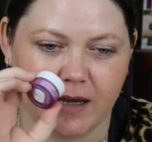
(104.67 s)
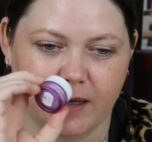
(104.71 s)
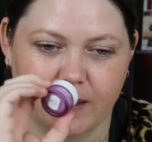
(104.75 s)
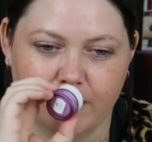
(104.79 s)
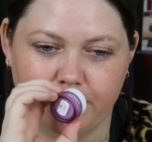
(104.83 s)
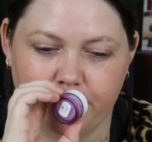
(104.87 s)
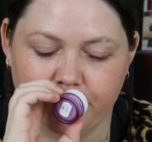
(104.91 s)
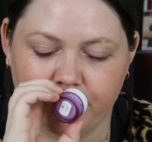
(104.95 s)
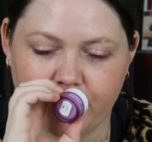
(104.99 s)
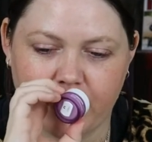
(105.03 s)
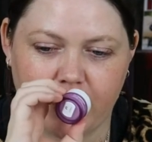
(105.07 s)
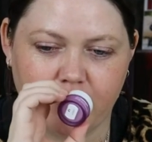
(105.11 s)

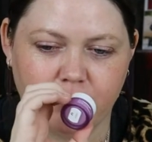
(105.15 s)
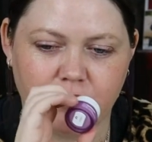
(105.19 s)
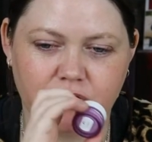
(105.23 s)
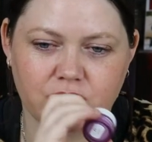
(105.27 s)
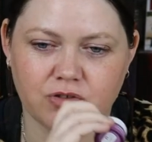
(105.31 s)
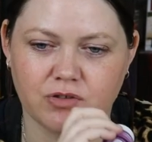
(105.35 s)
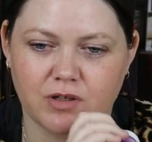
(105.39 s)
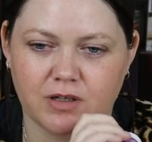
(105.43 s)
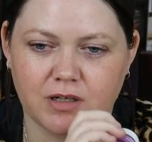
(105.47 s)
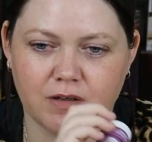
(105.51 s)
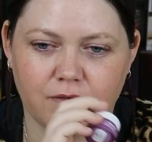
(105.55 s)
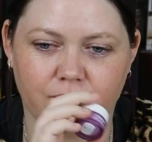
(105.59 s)
I
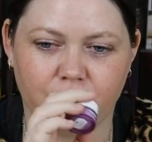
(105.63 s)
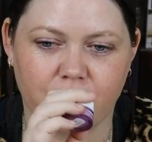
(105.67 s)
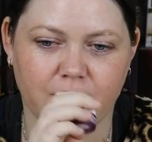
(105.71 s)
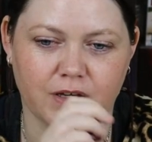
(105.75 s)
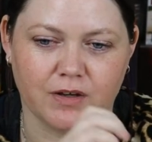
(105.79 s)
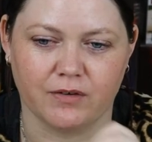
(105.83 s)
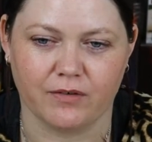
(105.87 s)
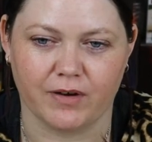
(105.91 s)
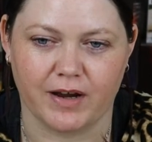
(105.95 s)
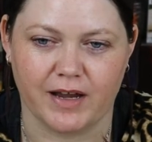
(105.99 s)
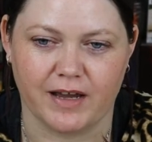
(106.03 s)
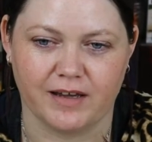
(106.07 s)
was trying to
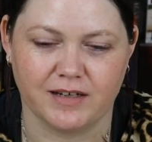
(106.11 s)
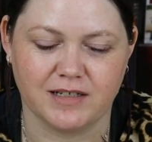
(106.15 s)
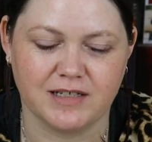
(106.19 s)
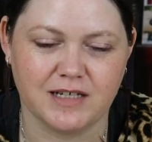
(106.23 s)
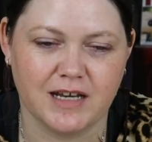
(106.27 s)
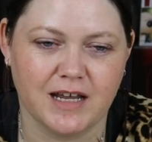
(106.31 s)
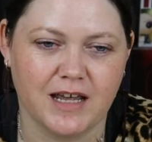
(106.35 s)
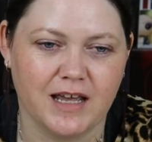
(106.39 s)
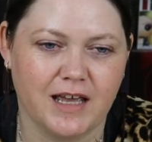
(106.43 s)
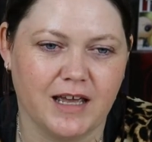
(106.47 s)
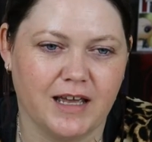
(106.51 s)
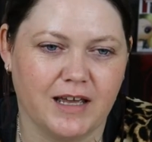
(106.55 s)
figure
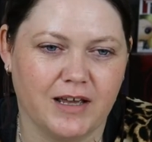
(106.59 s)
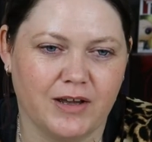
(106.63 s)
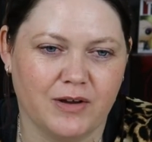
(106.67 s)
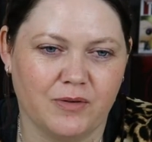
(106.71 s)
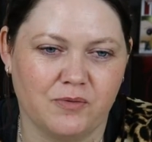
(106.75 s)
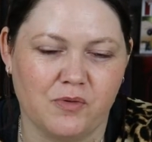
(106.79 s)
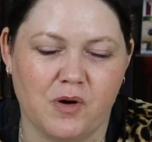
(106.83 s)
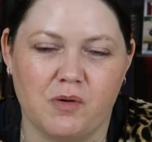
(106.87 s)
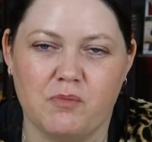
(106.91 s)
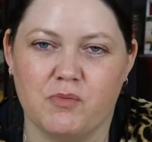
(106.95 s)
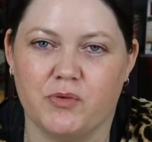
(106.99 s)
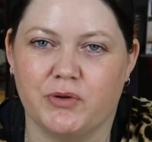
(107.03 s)
out
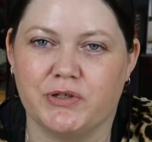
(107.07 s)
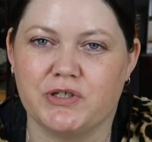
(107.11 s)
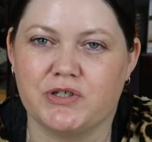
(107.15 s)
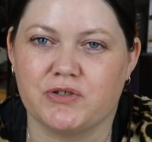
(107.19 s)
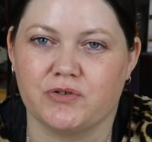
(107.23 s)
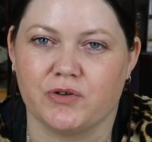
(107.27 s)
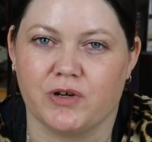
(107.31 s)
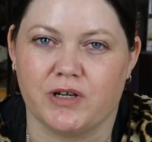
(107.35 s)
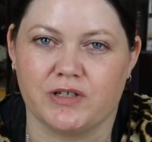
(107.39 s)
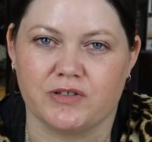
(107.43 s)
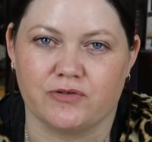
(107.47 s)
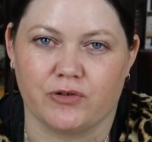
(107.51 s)
what
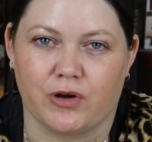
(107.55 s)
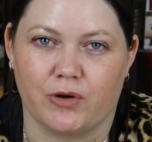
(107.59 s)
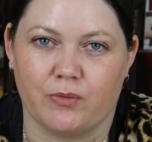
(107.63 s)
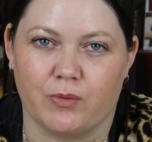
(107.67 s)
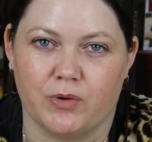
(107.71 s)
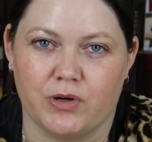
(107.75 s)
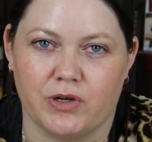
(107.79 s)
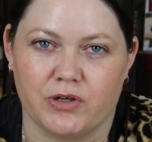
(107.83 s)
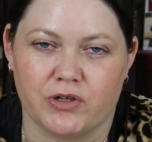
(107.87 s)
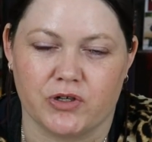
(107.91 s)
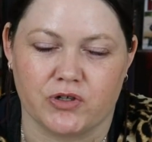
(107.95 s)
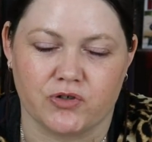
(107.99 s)
moisturizer I
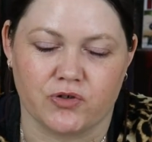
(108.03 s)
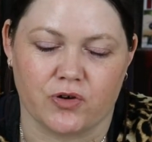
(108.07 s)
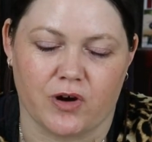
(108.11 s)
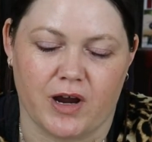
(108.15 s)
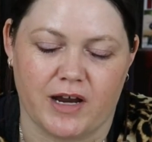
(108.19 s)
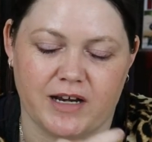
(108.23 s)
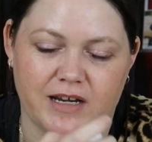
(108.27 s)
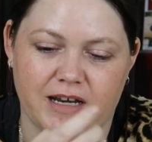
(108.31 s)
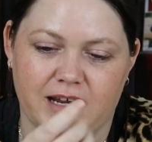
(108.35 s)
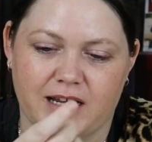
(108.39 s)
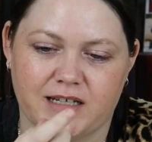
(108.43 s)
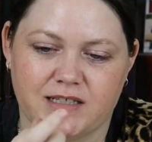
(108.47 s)
wanted to
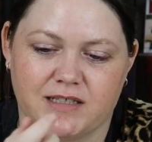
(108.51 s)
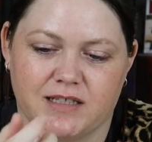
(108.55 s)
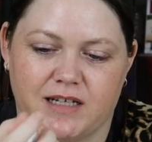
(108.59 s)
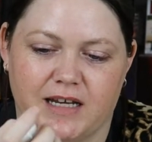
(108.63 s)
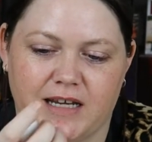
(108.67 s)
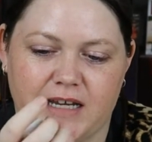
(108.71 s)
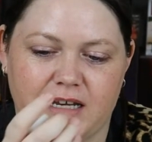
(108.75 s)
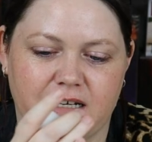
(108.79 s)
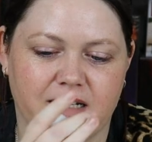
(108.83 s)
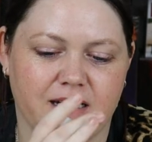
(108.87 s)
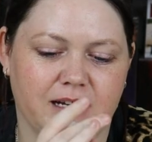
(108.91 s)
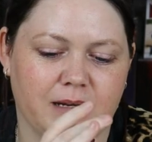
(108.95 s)
try next, and
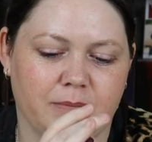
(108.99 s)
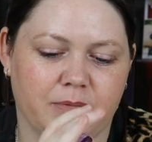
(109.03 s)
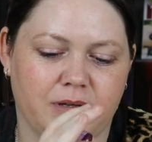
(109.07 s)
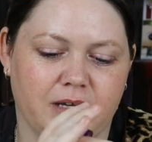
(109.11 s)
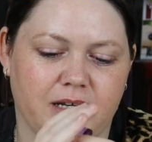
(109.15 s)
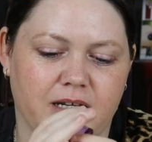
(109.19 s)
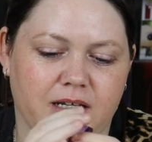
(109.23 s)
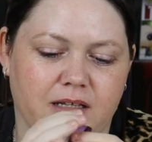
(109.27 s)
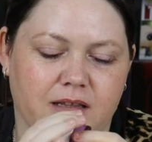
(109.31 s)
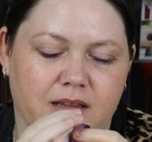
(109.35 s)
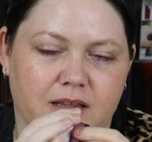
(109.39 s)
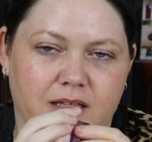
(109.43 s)
I ended up
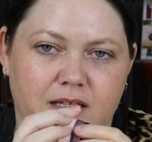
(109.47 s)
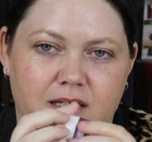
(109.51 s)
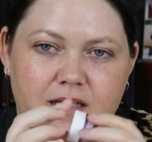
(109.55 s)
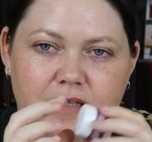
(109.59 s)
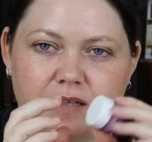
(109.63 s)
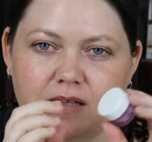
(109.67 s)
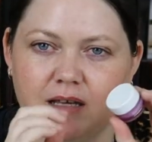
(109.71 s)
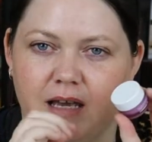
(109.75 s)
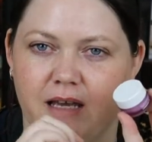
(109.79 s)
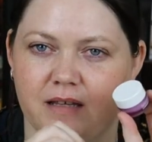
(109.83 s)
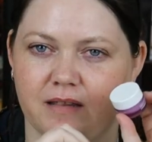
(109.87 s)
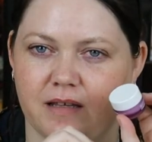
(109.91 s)
getting
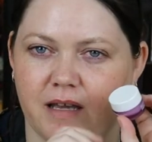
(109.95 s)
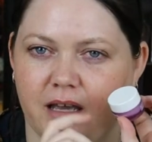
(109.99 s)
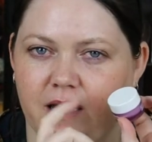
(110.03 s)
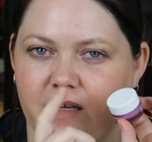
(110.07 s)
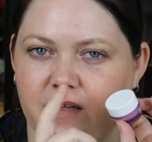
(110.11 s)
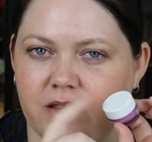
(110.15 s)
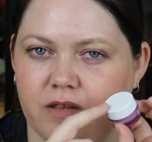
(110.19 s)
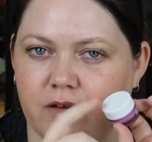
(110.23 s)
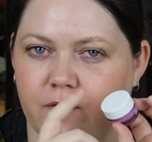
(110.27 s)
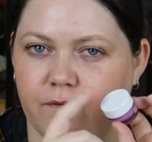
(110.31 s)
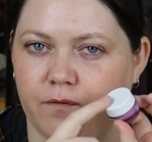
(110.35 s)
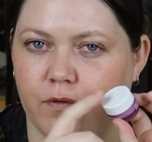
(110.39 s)
this as
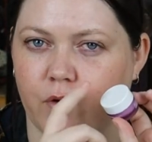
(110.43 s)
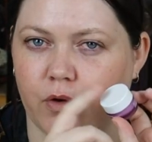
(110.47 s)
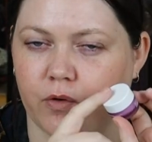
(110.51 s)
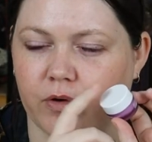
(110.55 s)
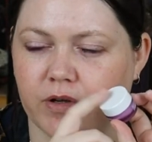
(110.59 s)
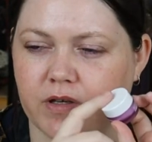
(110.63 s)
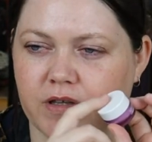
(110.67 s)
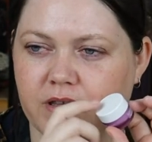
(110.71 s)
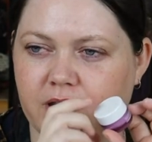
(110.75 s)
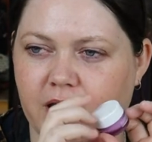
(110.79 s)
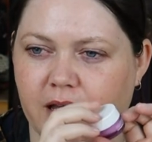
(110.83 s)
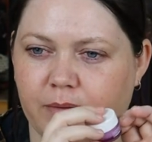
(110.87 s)
a
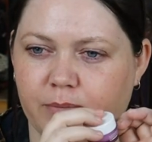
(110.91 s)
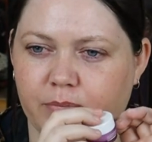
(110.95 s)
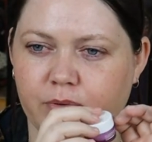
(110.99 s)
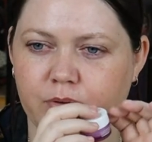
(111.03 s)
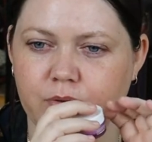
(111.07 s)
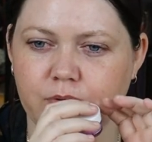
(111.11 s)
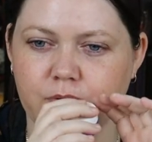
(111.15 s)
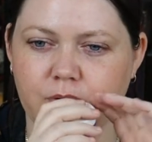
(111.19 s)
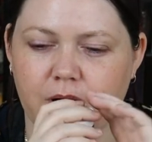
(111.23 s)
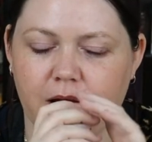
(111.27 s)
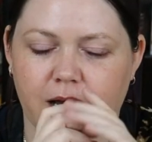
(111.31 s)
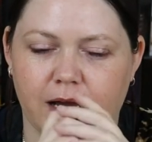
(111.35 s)
Sephora
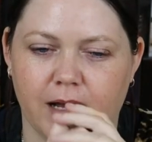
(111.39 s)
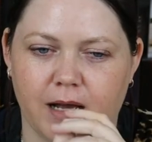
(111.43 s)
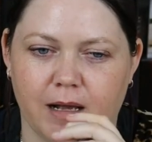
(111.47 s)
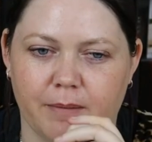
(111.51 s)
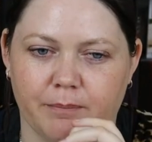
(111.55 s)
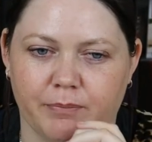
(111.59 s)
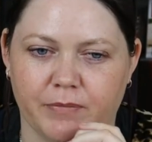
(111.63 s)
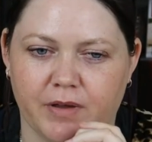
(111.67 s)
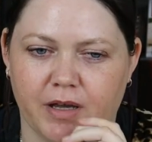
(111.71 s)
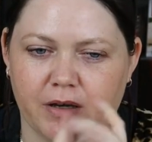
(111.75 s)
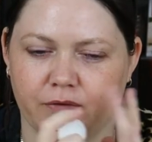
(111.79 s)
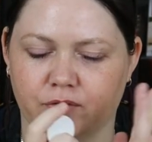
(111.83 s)
sample
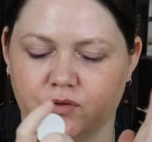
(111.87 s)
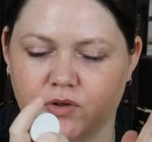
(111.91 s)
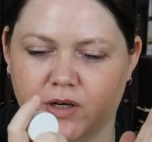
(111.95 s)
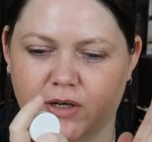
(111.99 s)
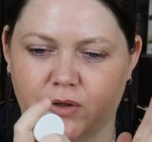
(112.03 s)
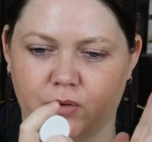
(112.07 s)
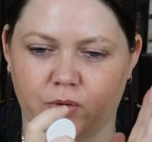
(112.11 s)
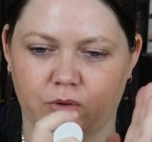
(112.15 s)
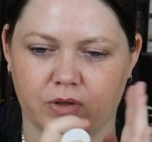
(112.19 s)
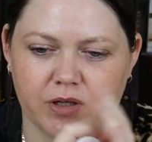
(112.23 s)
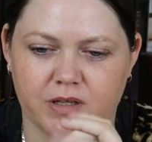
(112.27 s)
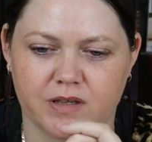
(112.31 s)
after
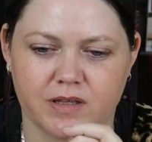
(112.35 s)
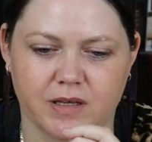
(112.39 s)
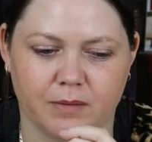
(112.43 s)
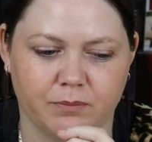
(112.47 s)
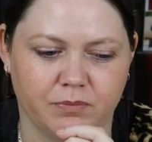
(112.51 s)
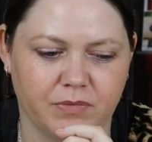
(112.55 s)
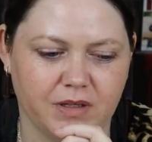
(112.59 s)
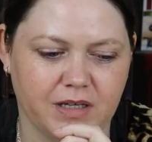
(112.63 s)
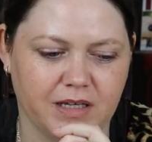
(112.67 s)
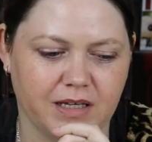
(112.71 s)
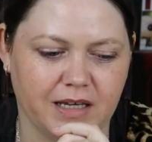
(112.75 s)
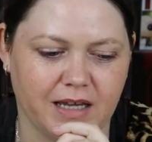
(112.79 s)
I ordered
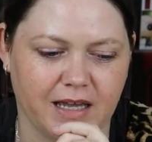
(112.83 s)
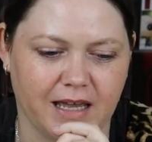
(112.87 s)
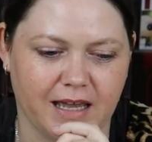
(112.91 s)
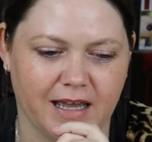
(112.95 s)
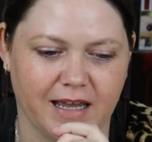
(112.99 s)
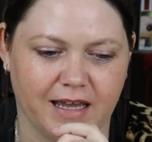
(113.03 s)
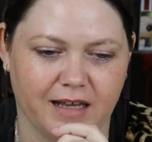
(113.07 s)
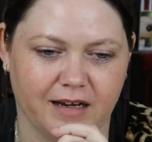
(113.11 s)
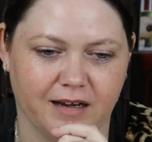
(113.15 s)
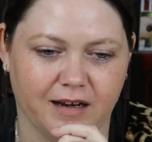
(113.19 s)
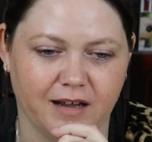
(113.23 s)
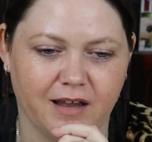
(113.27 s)
something.
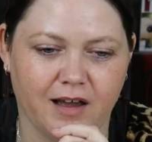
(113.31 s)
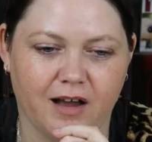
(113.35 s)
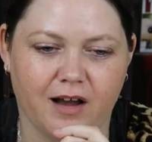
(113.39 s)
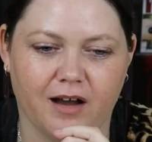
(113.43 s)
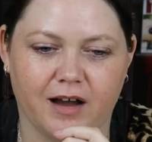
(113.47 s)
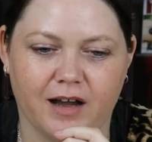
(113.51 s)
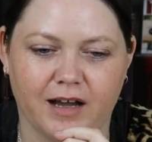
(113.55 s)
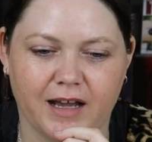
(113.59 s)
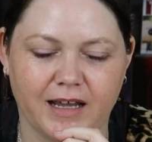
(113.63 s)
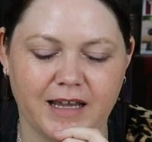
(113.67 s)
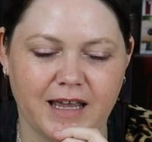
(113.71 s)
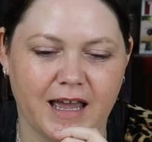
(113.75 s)
And
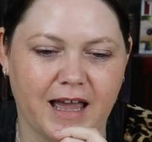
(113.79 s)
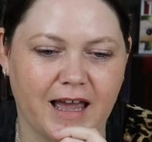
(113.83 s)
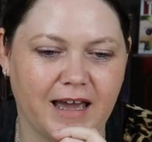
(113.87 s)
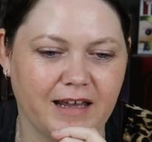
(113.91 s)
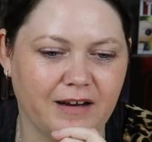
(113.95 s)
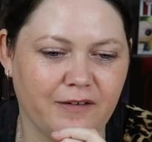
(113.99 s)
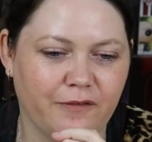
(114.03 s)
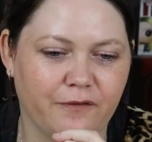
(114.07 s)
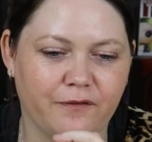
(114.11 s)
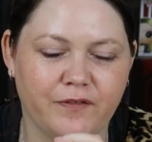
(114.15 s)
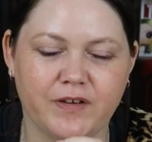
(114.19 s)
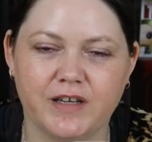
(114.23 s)
I
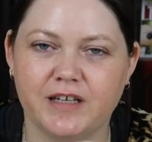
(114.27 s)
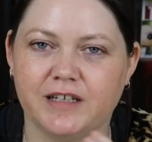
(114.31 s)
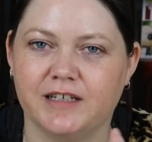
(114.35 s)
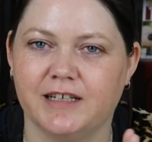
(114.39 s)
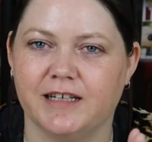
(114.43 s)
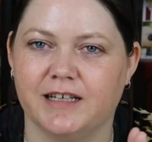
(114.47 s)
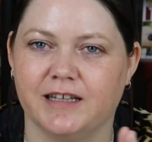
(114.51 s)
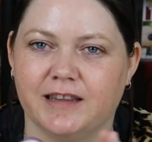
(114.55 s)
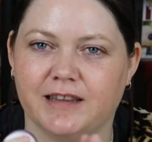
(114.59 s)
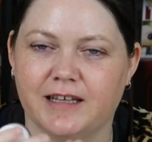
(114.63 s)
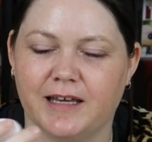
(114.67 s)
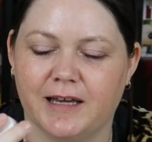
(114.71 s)
had a
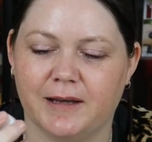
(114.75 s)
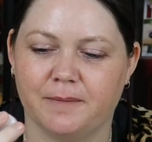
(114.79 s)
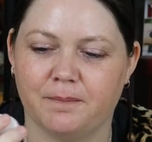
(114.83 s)
feeling